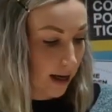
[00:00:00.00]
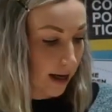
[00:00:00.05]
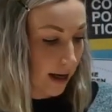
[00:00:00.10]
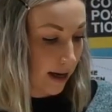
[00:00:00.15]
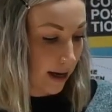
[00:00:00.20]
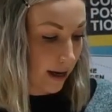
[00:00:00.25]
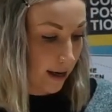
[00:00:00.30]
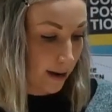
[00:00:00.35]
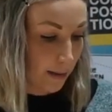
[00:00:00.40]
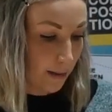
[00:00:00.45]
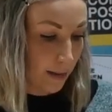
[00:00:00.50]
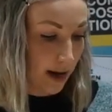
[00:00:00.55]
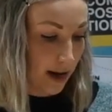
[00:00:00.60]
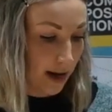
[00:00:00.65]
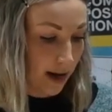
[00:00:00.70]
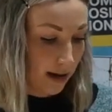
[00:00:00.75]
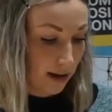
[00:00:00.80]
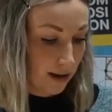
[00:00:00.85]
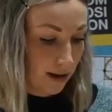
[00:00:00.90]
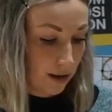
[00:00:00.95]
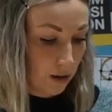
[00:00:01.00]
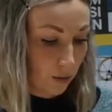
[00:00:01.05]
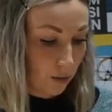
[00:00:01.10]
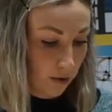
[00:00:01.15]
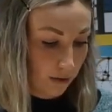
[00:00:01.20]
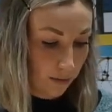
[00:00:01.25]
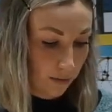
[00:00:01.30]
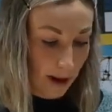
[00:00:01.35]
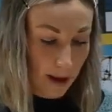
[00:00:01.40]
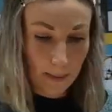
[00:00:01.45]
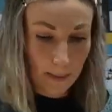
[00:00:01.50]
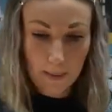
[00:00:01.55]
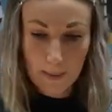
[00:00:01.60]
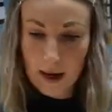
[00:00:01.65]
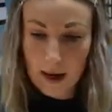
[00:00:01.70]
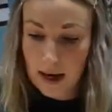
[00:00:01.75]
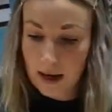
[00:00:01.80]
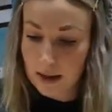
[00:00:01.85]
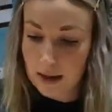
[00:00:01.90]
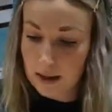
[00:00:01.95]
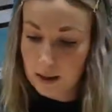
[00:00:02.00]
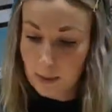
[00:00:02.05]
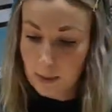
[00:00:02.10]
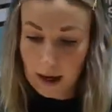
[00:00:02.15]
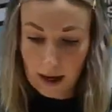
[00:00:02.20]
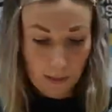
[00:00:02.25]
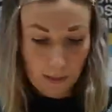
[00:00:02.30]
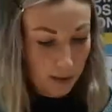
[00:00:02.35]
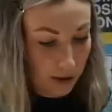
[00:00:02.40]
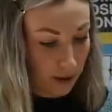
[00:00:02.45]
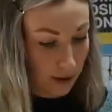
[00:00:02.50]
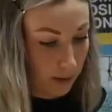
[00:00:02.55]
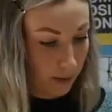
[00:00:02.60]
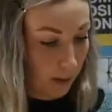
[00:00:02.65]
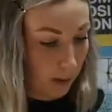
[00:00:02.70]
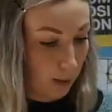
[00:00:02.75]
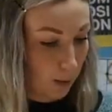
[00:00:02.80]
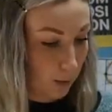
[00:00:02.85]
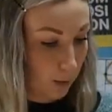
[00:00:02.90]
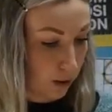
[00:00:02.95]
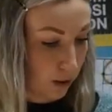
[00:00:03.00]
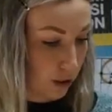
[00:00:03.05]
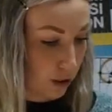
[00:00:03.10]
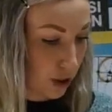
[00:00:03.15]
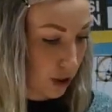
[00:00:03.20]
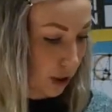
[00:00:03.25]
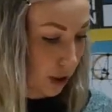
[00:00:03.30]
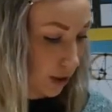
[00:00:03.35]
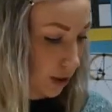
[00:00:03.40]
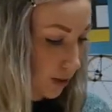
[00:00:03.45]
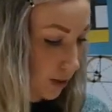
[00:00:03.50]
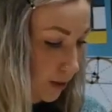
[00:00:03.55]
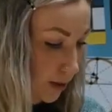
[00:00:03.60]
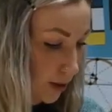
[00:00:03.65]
And one of my patterned papers, maybe 1 or 2.